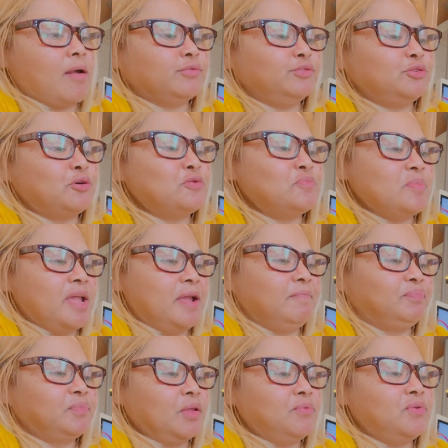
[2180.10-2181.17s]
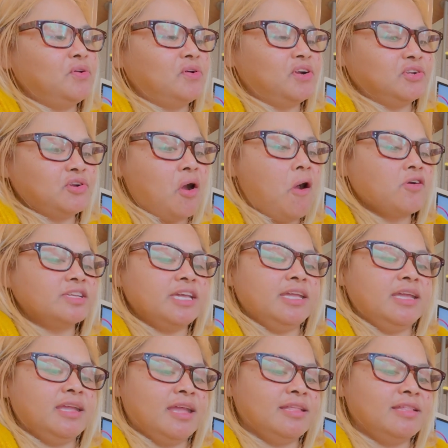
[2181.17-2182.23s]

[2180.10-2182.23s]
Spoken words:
told me, you were talking,